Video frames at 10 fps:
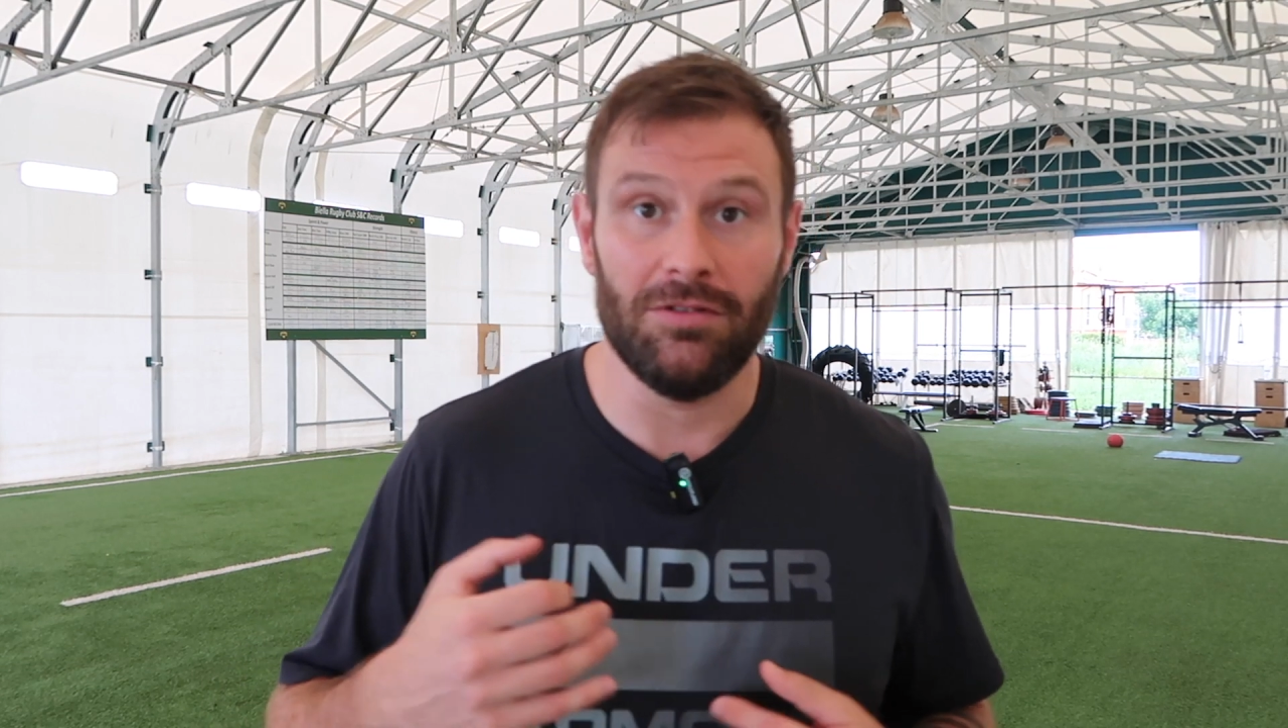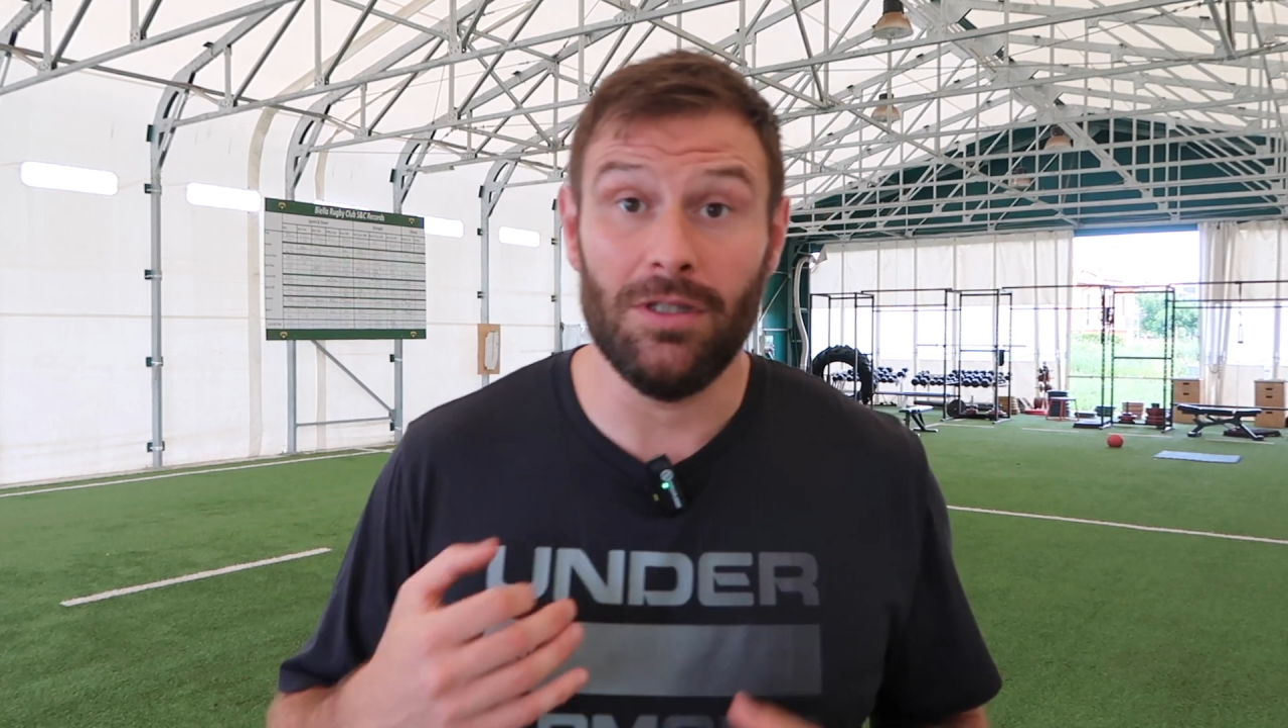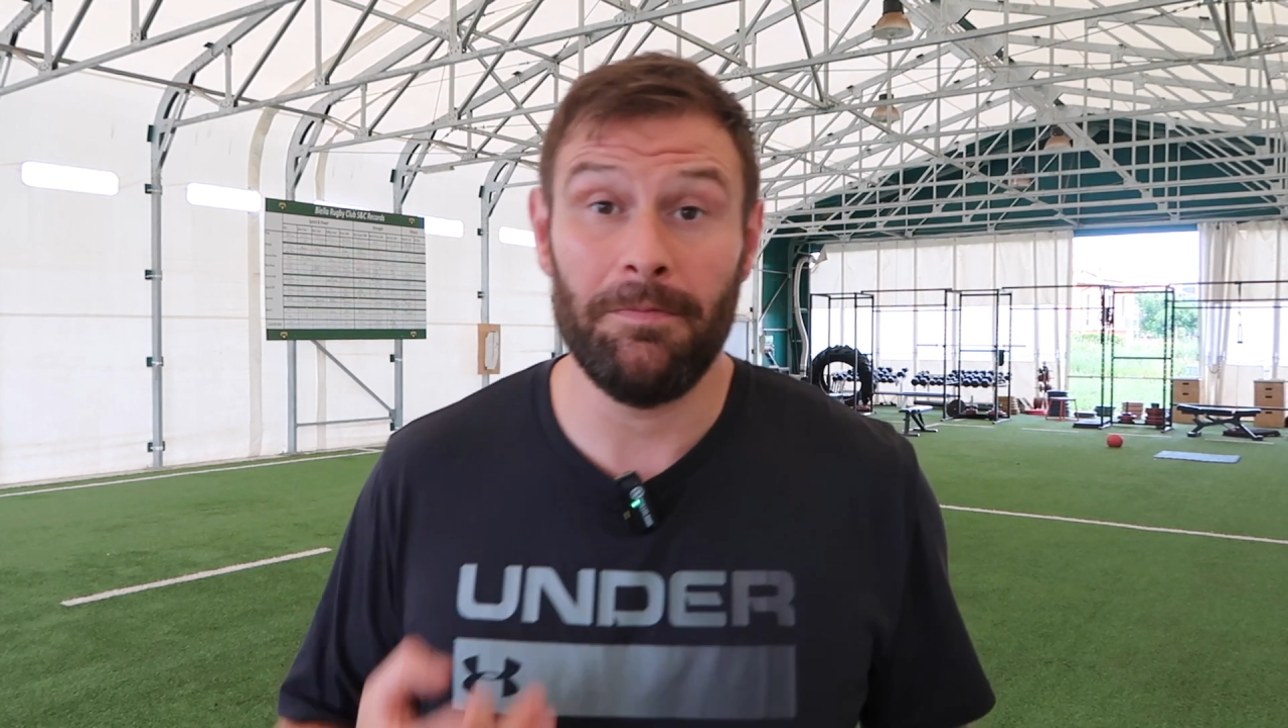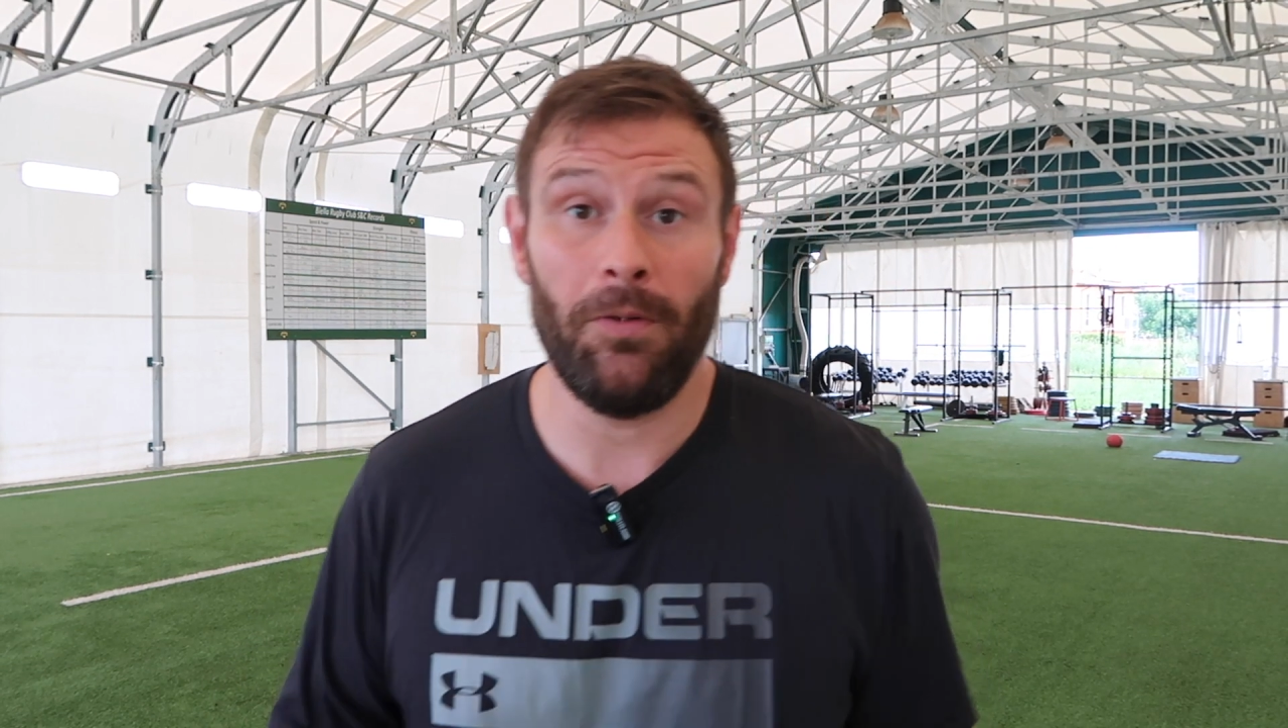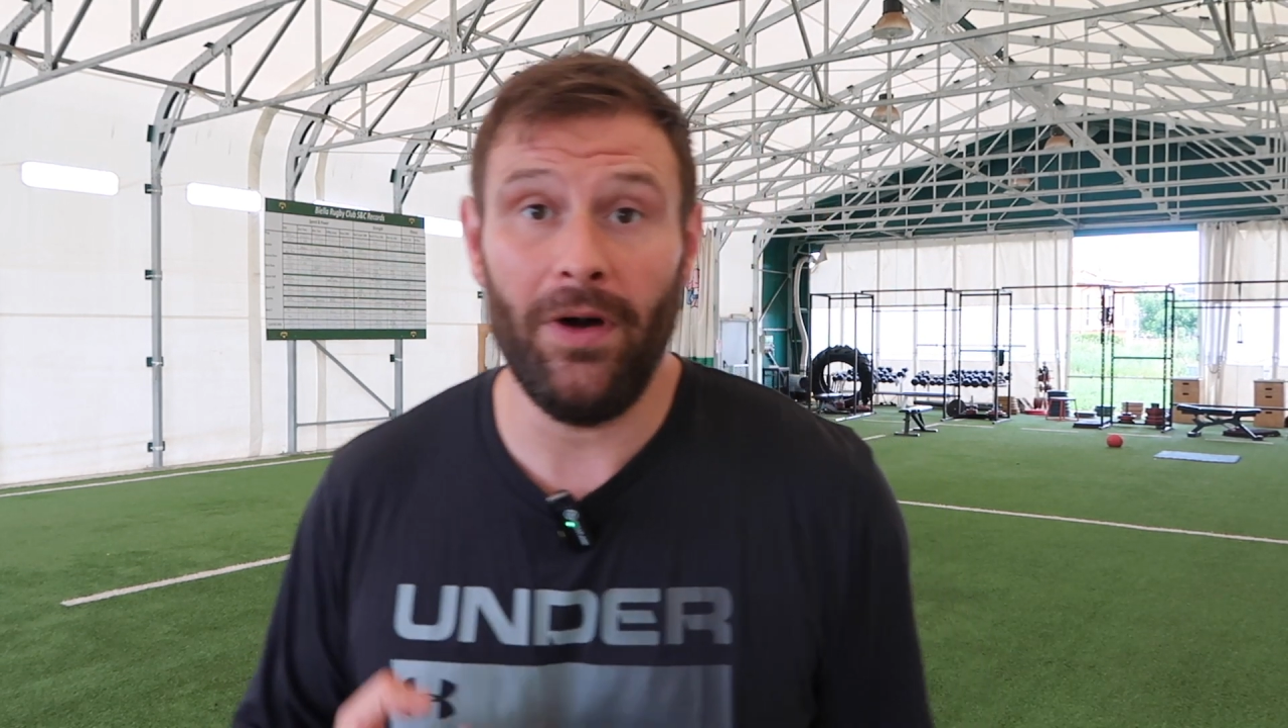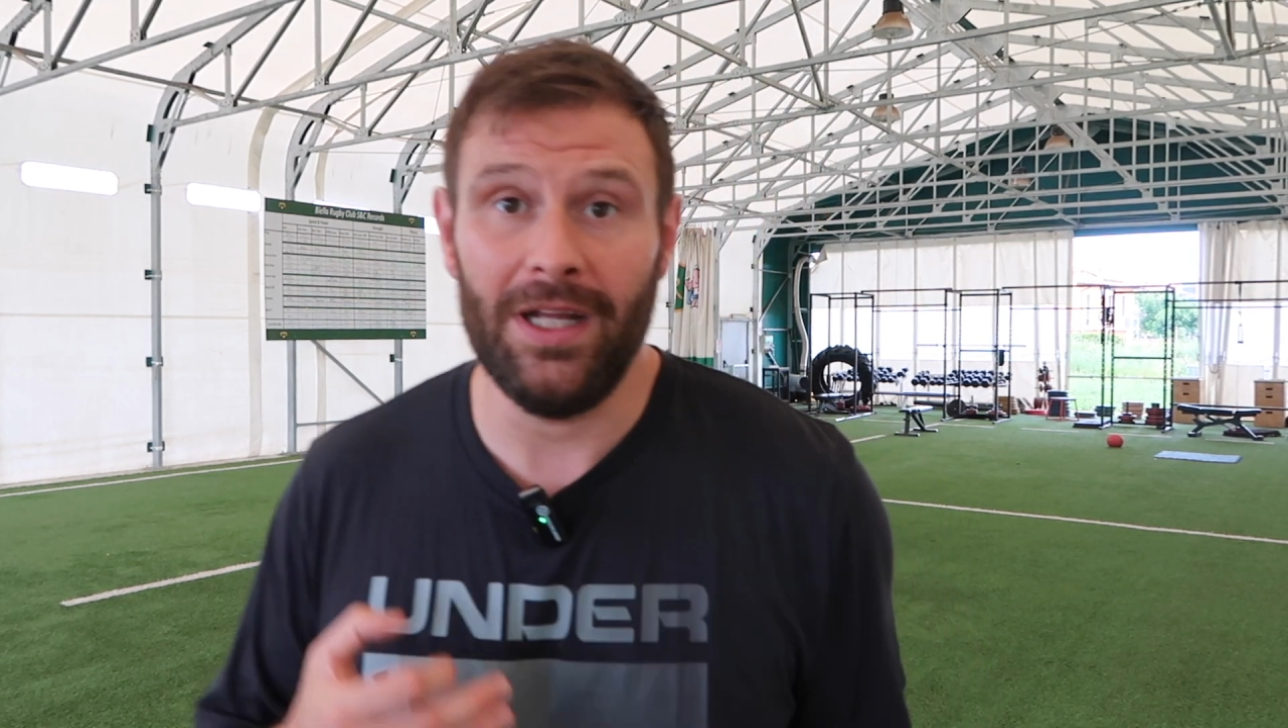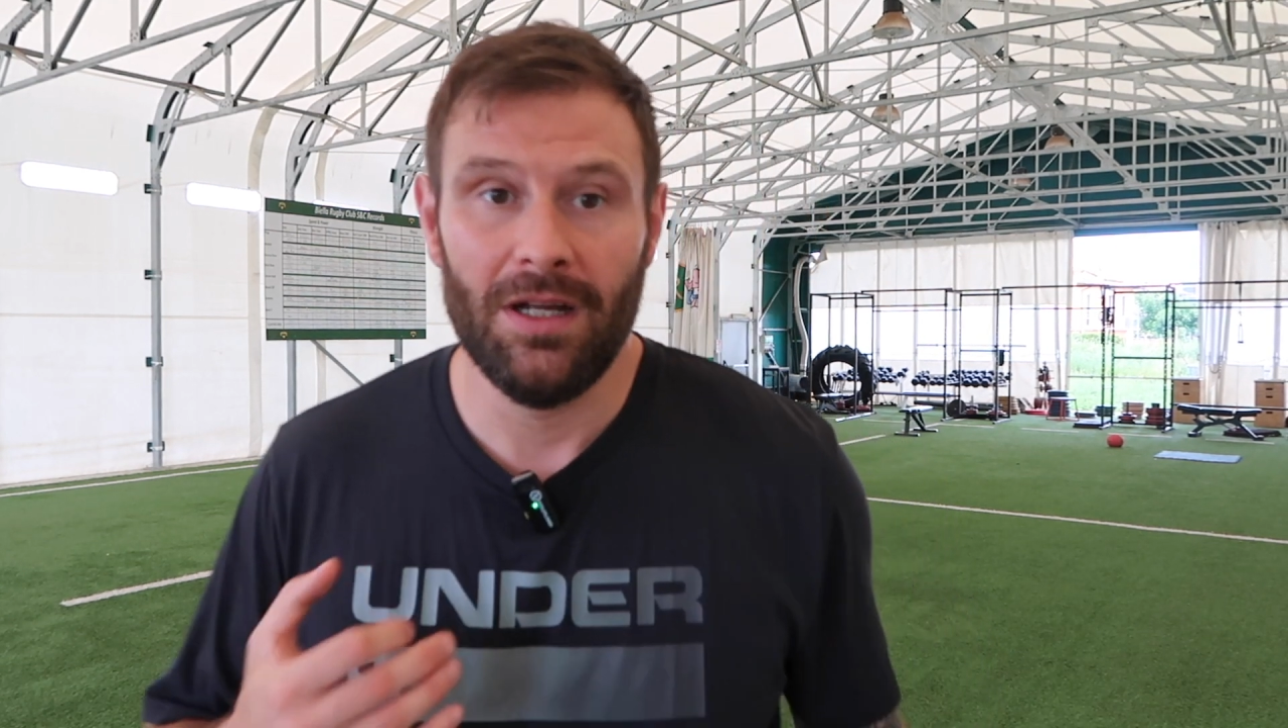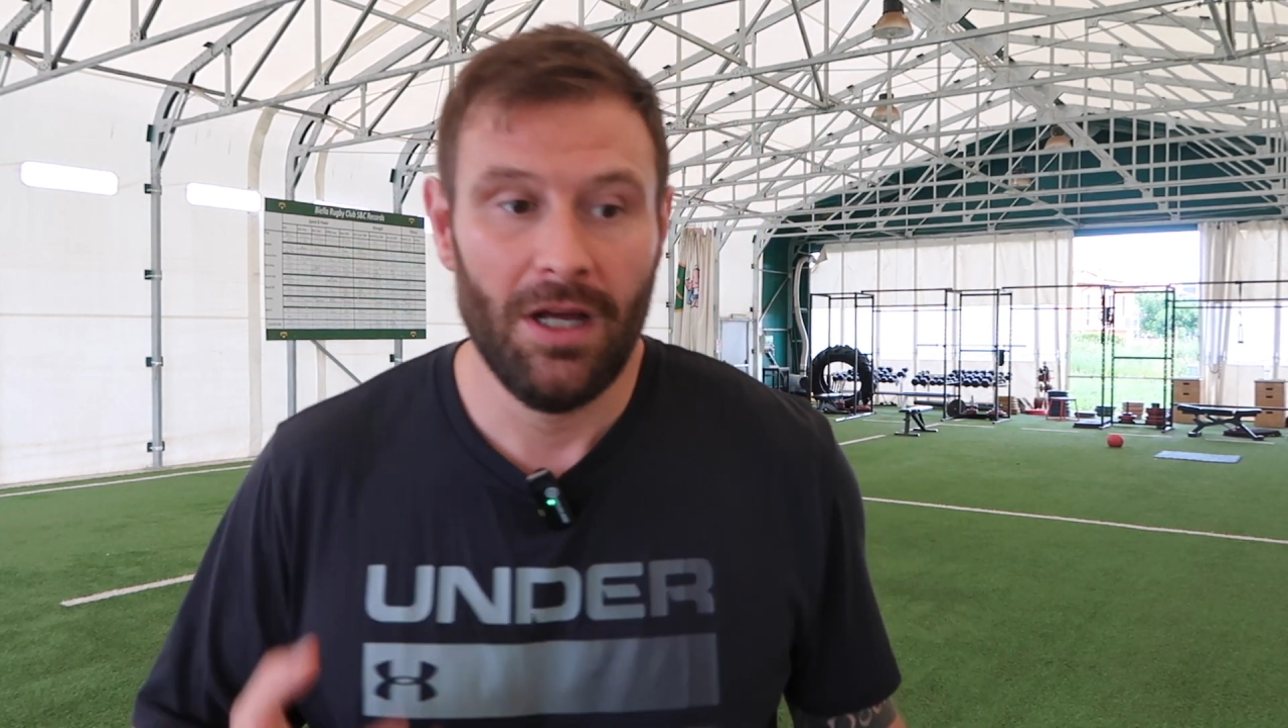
to the point